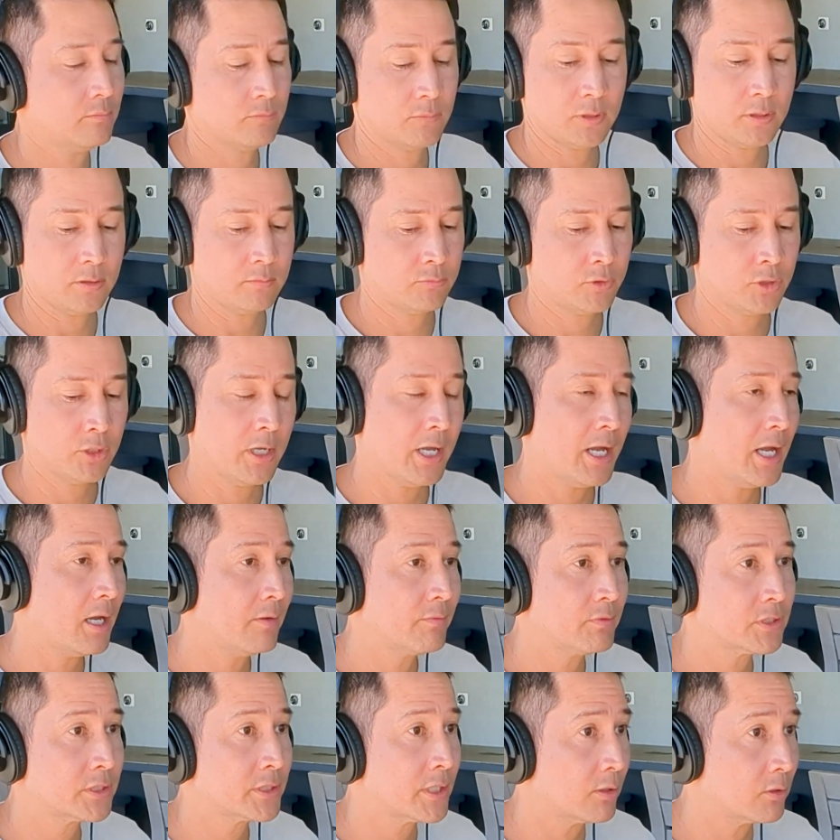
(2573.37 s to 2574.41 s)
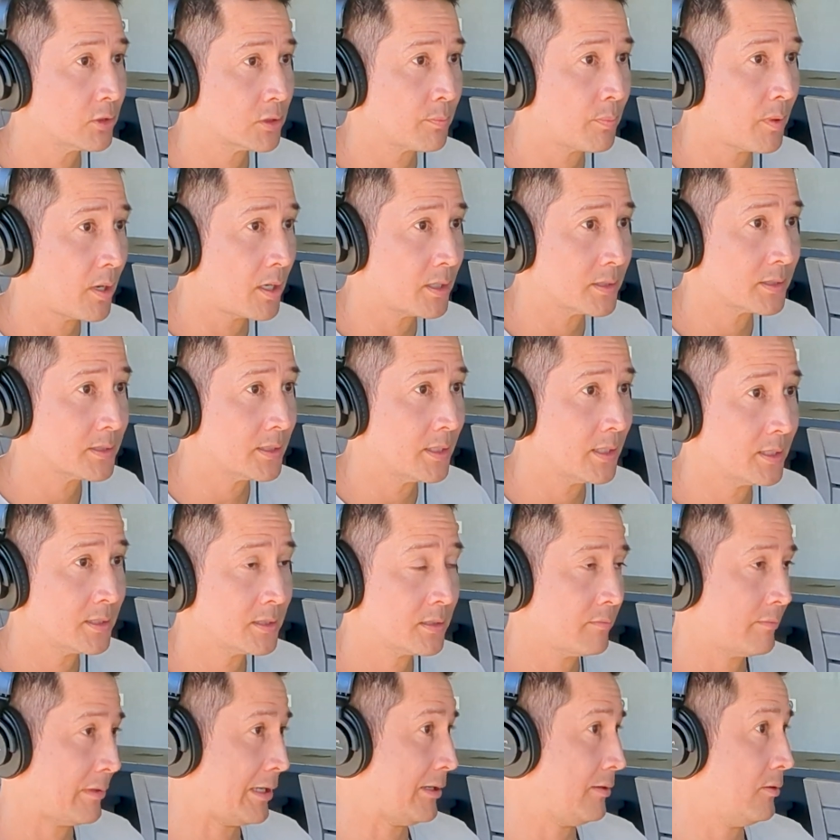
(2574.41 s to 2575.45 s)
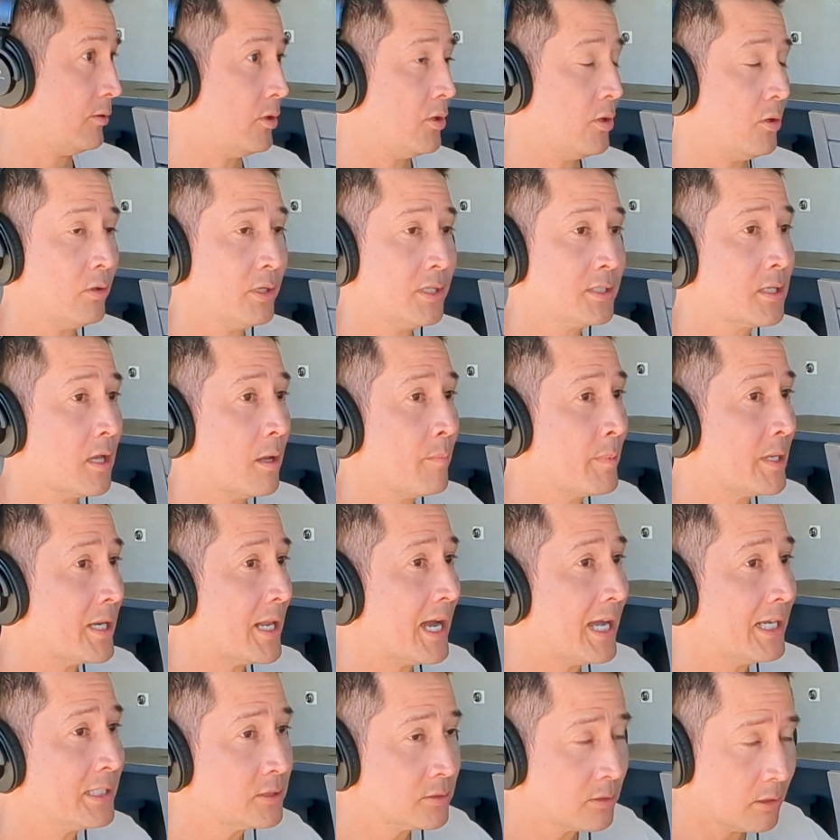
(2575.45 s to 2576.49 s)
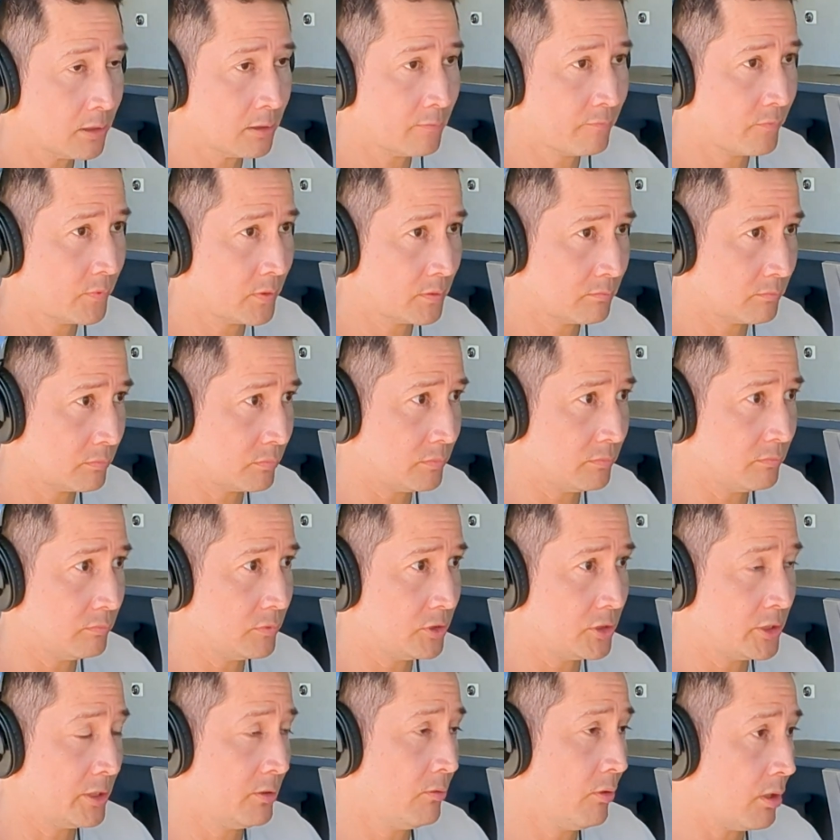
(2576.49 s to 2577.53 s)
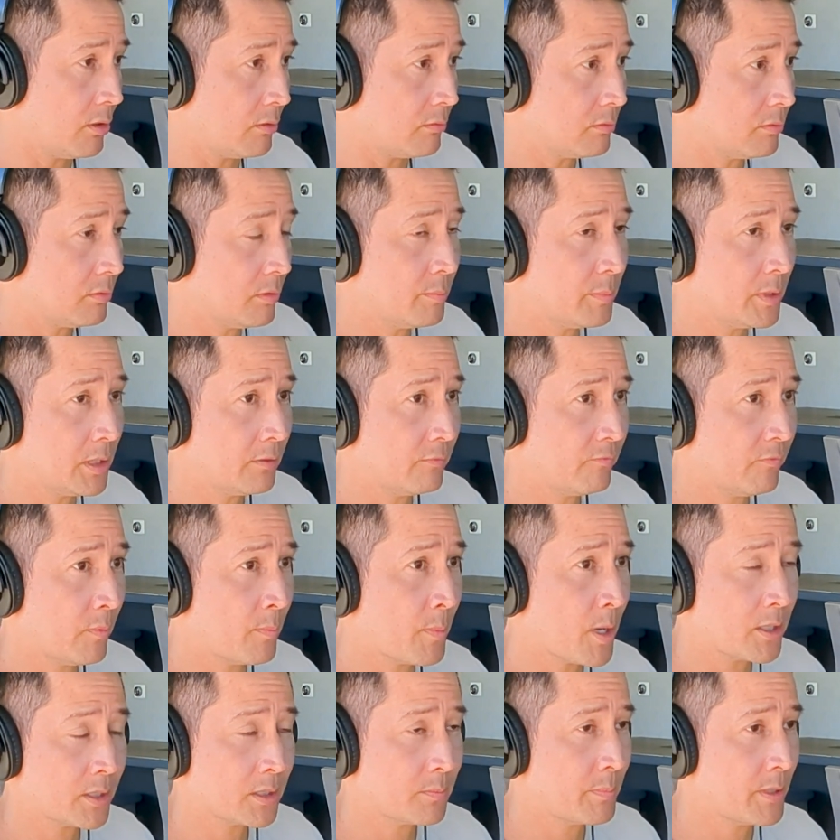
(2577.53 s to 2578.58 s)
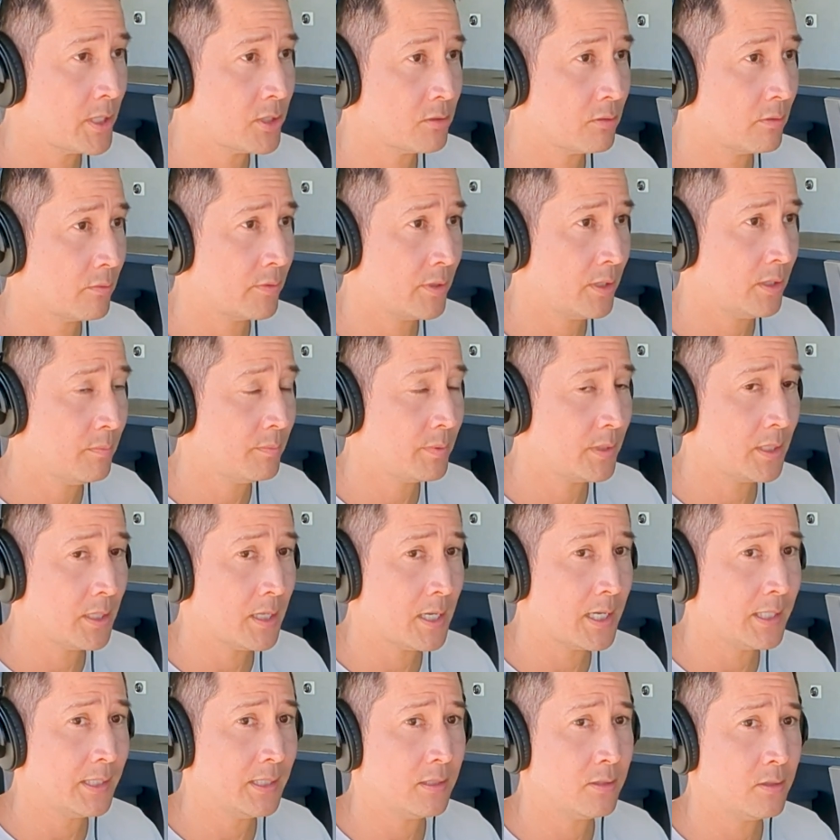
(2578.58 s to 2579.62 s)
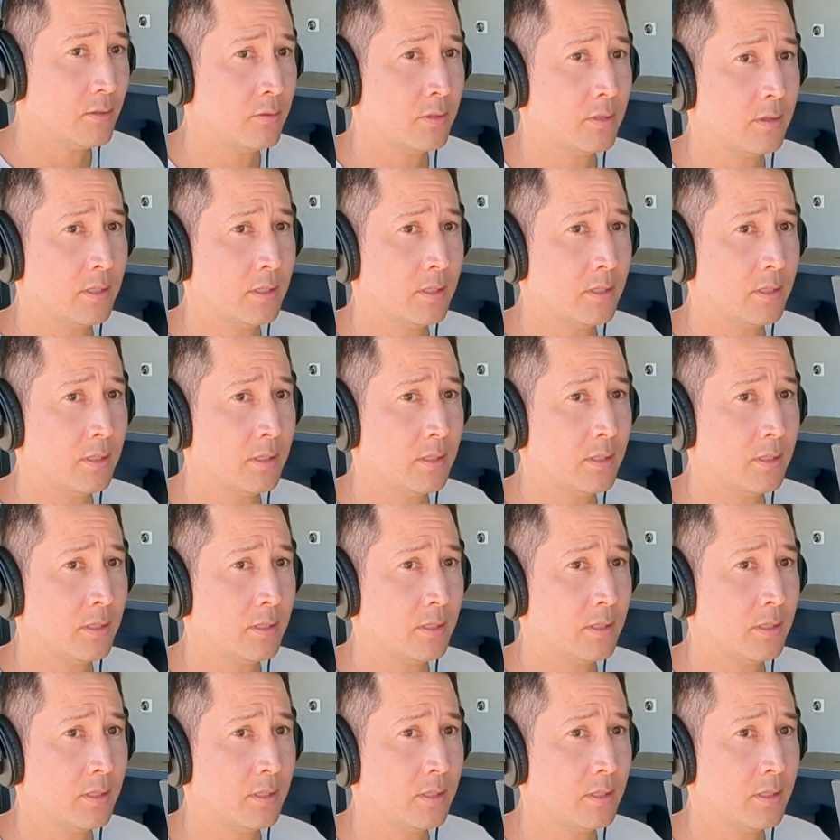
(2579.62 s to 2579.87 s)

Do you have a sales process? Like, no, because I started from zero. From occupational therapy, I didn't know anything